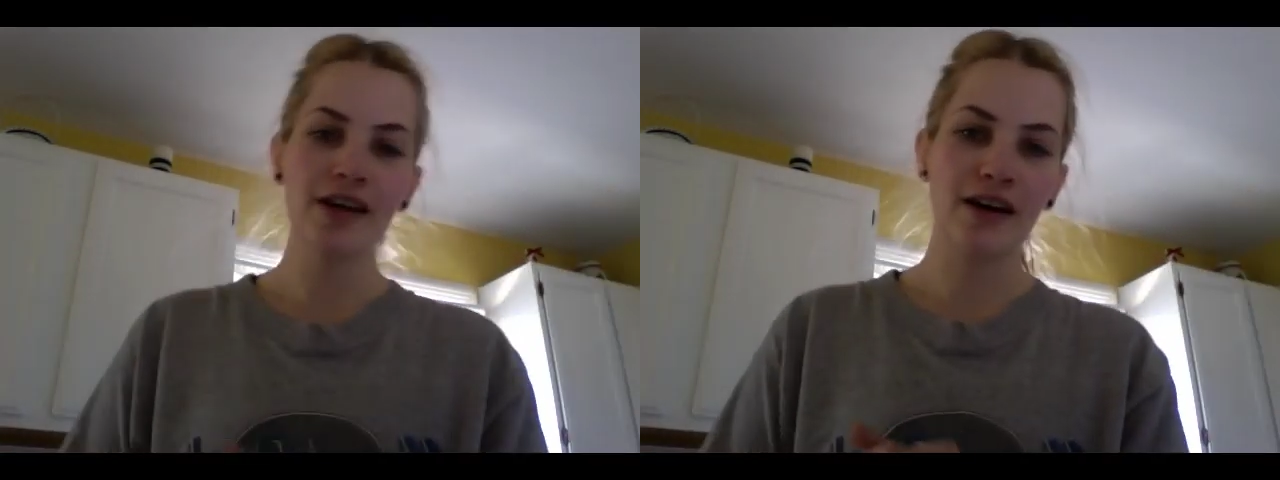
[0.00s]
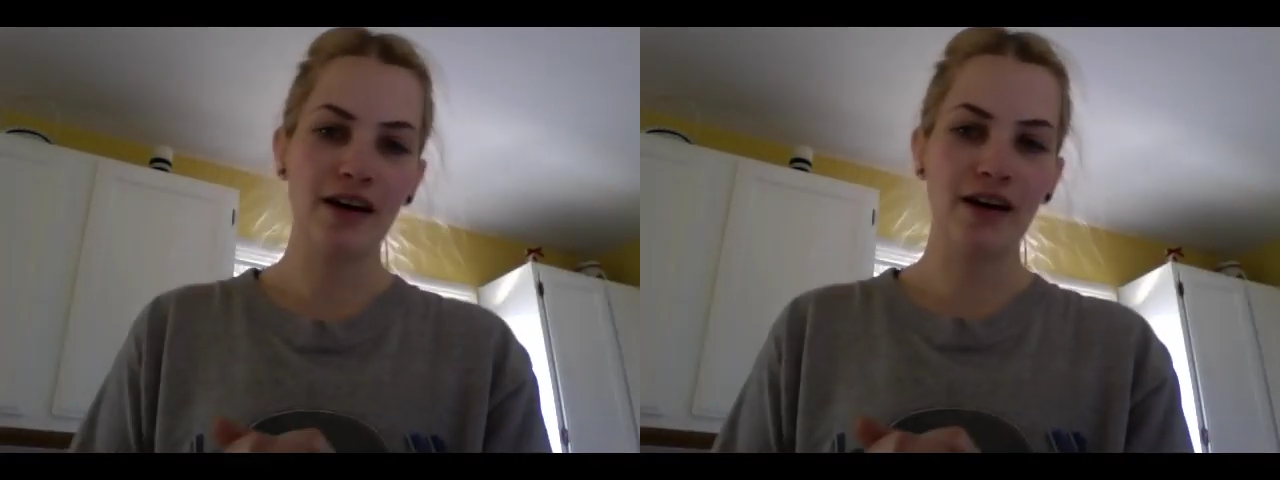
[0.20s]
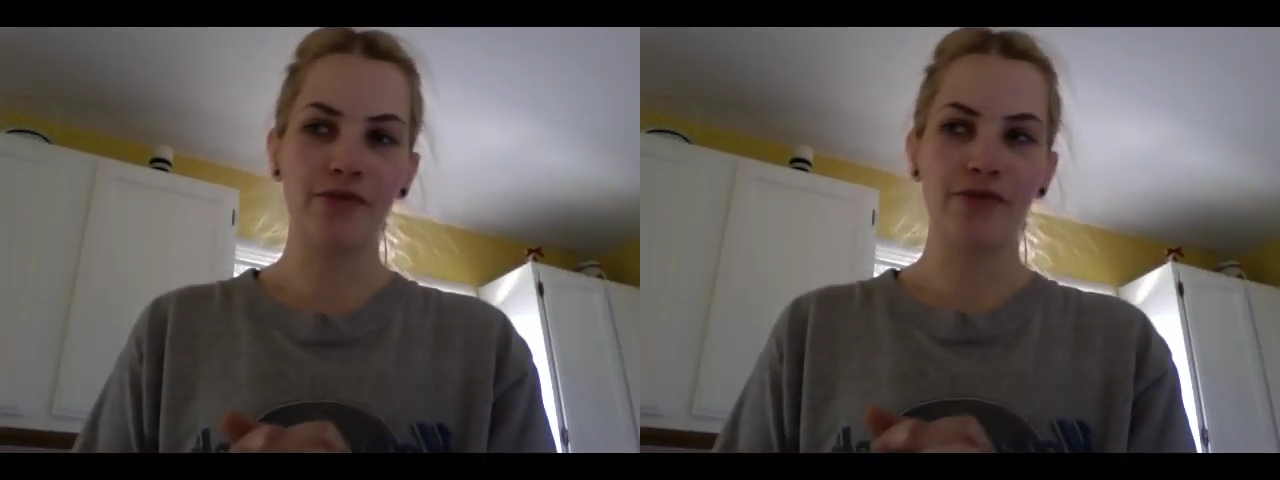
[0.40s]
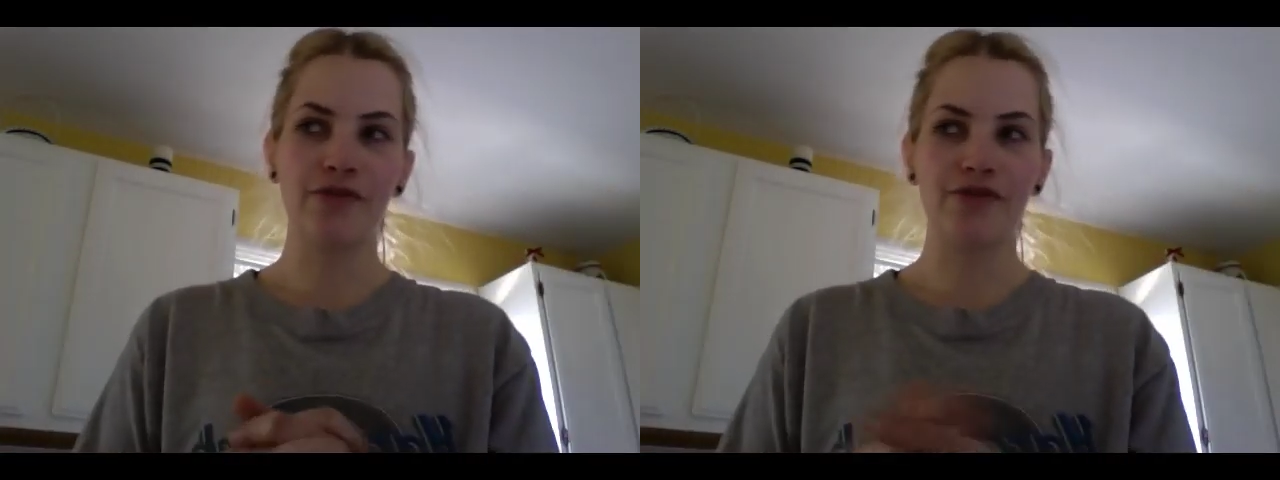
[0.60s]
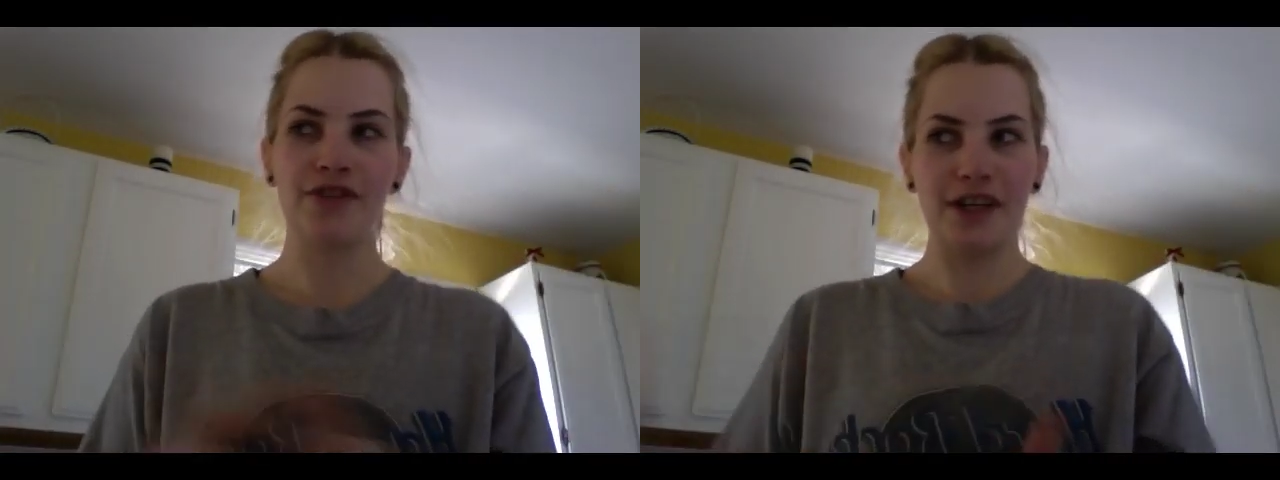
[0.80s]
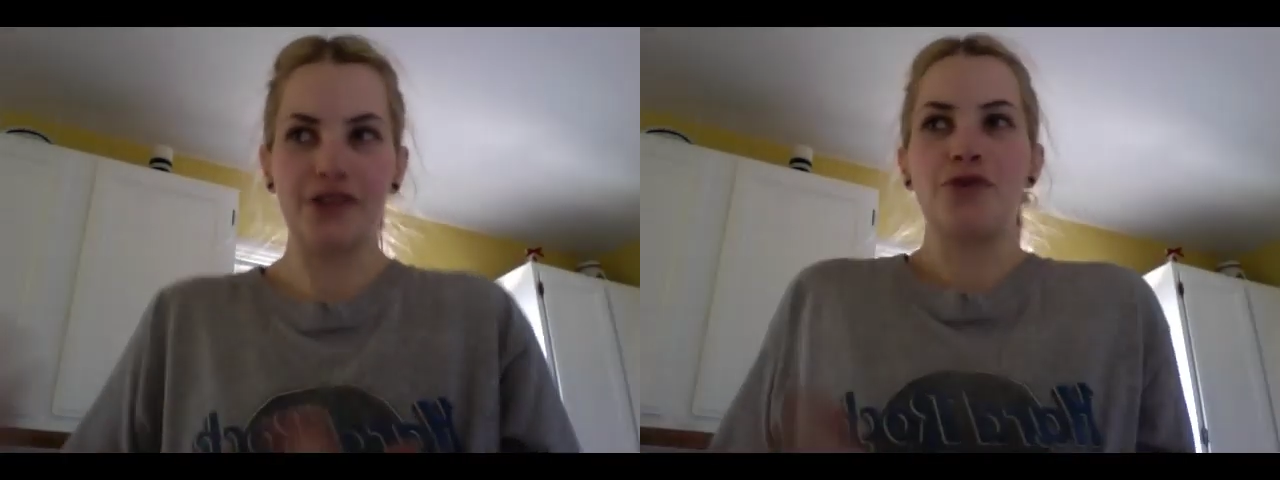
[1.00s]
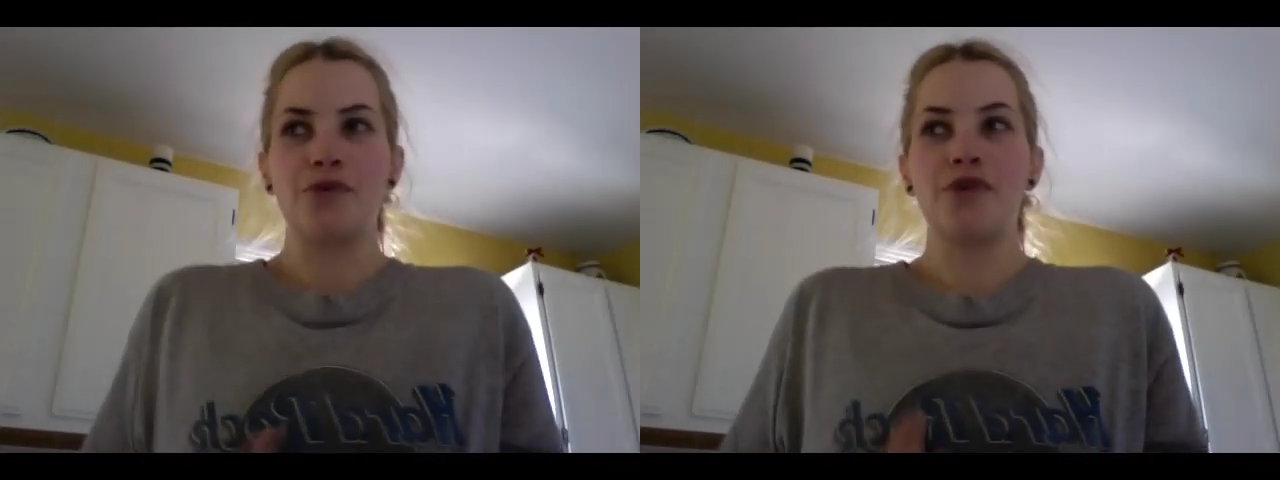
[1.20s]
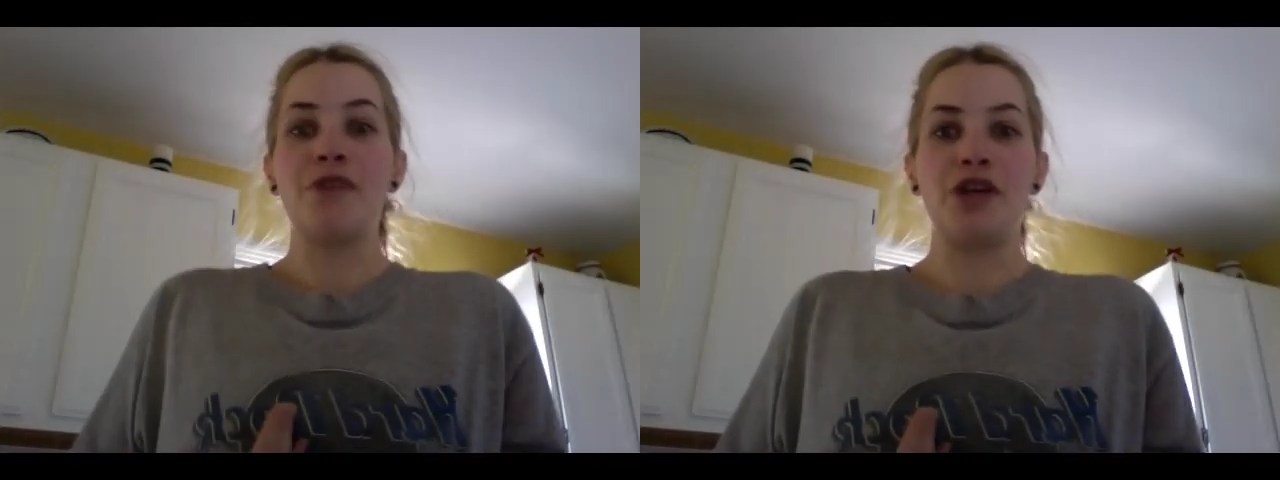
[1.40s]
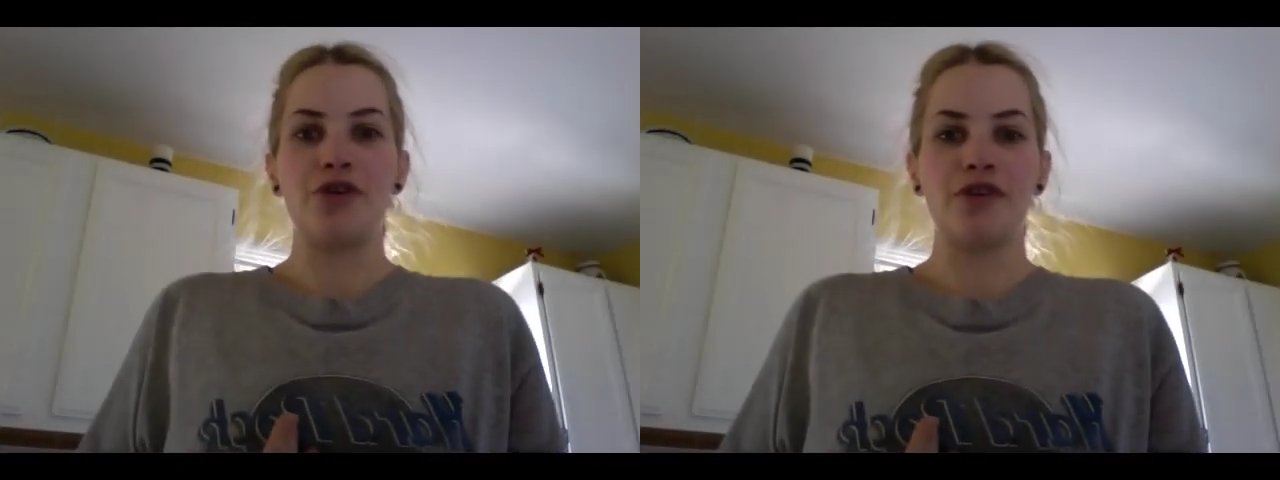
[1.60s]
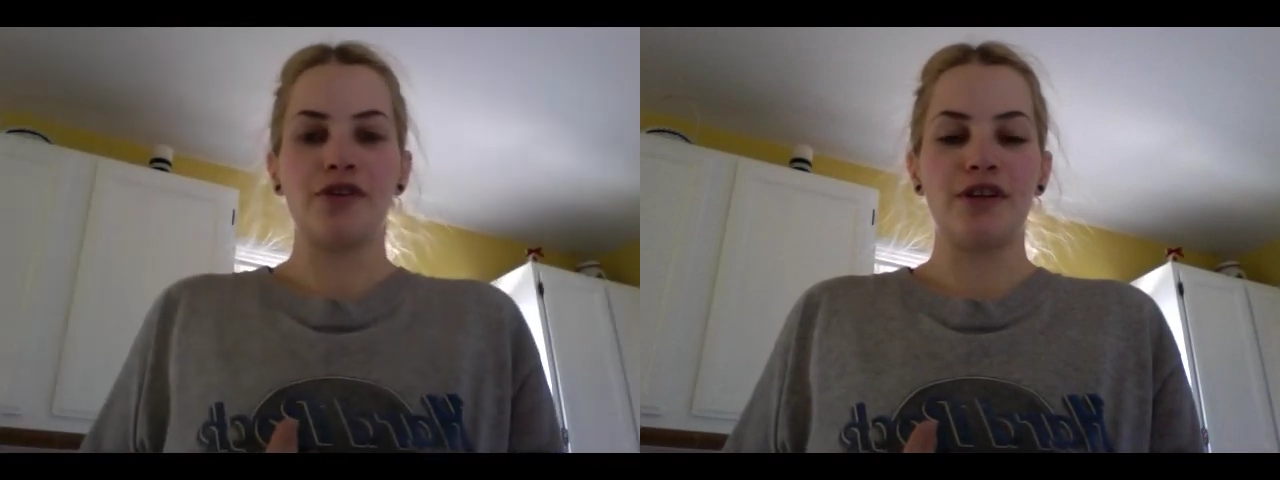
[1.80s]
If it's not doing me
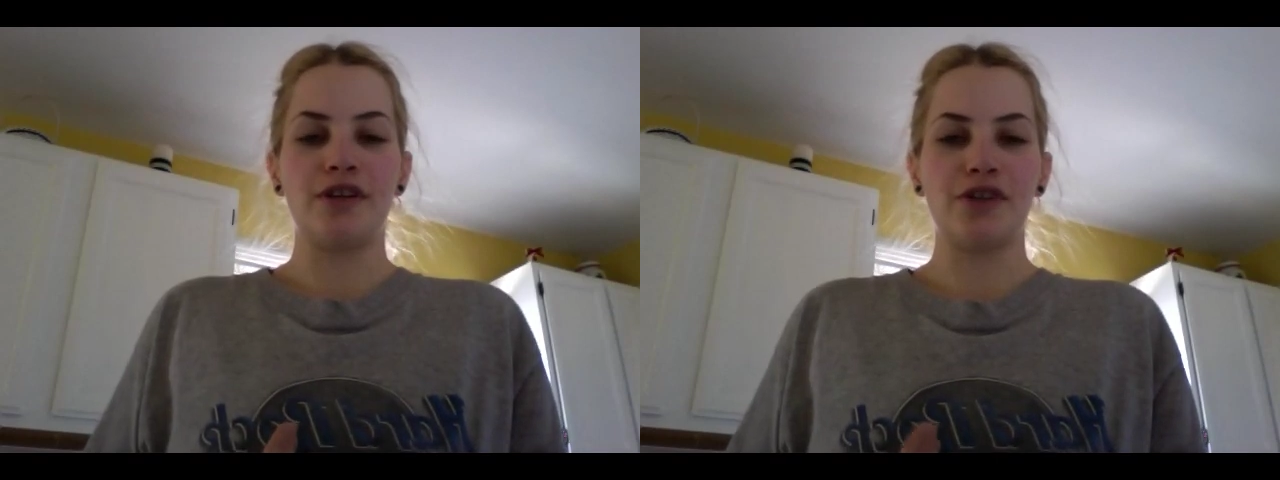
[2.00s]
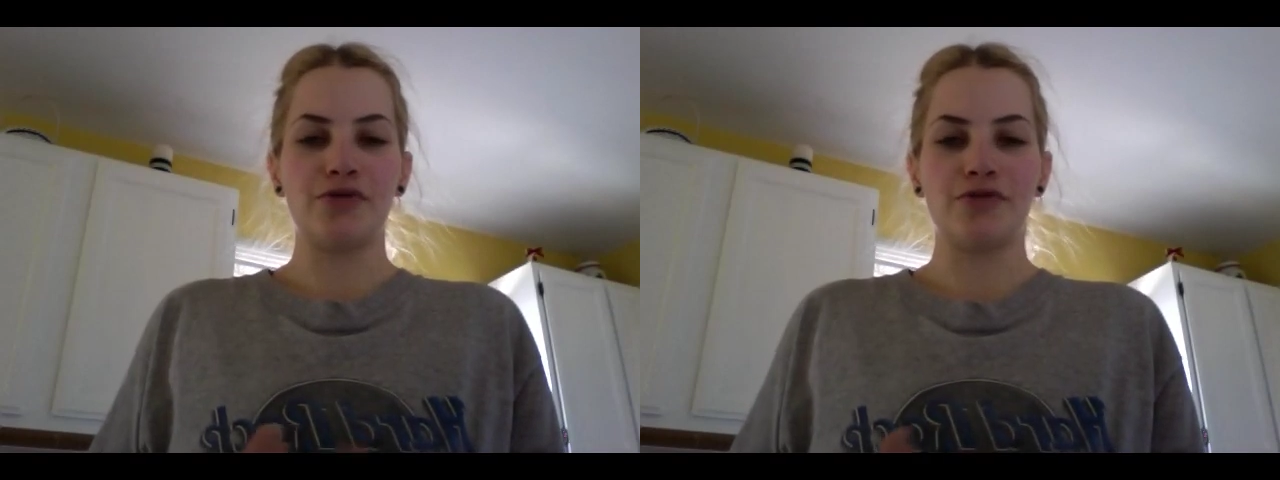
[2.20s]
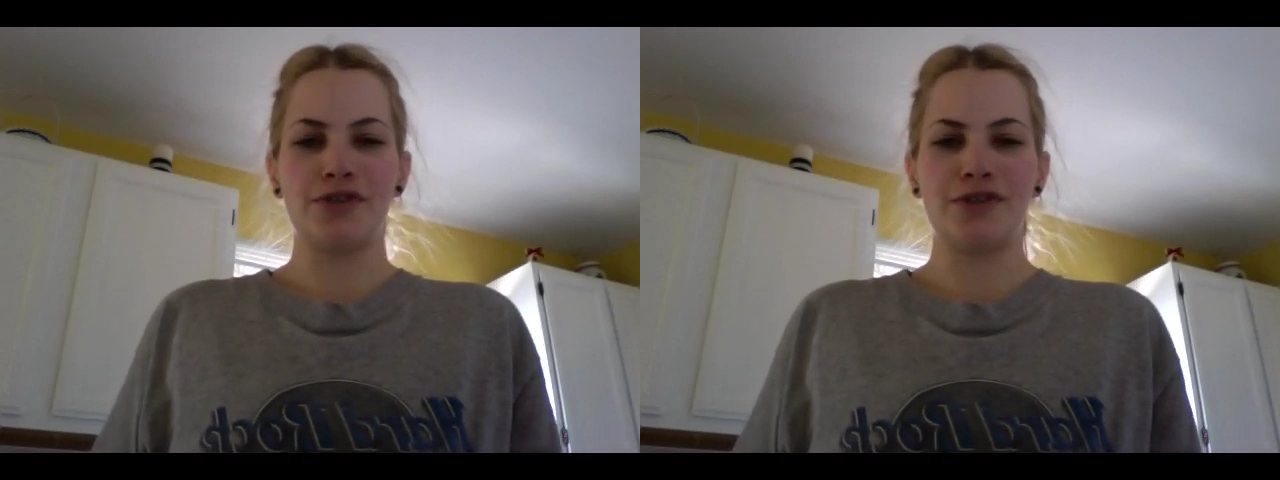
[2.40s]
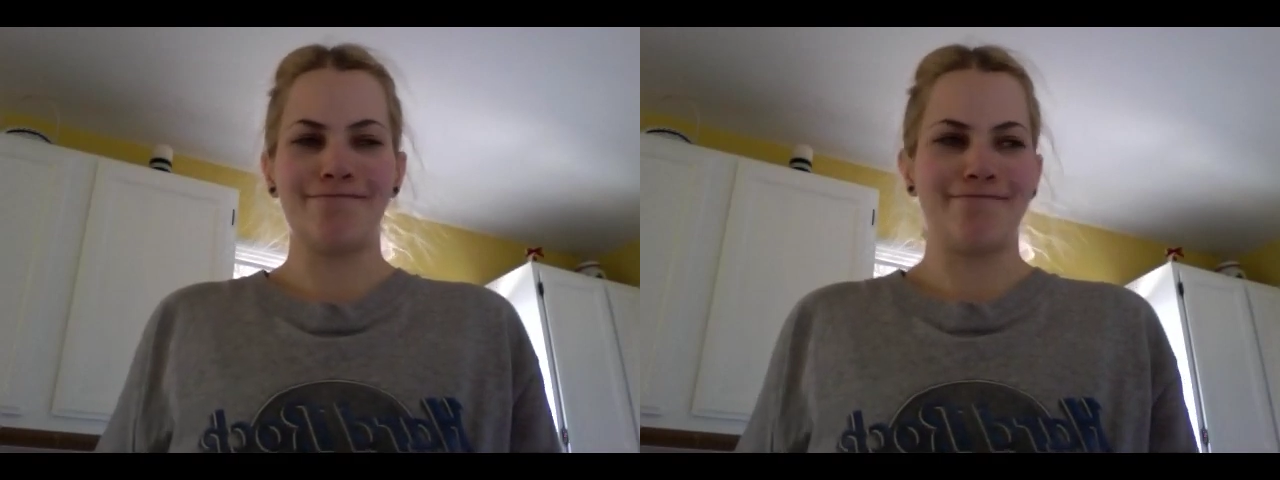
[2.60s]
good, then I should just